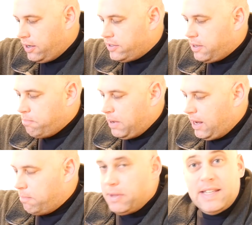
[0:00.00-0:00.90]
Here's the
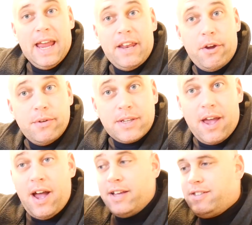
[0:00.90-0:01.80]
meat and potatoes,
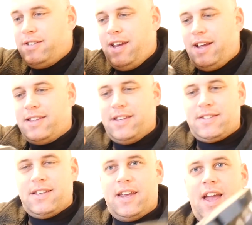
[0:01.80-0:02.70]
guys. Check
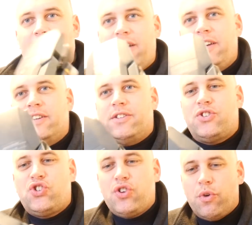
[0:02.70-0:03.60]
this thing out. It is
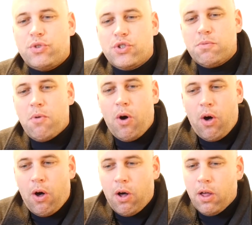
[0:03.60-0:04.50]
so
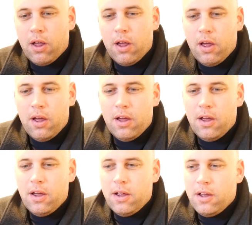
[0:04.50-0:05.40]
small.
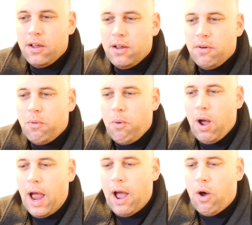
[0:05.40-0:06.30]

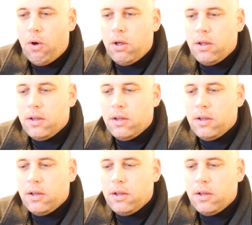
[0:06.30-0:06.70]
Wow.